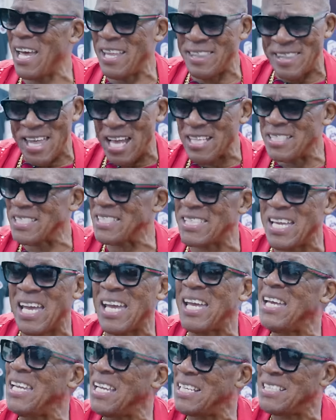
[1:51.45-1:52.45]
it, that
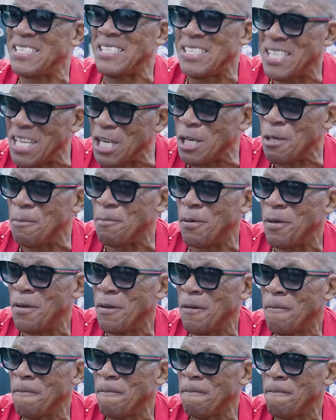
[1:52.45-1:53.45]
stain is deep.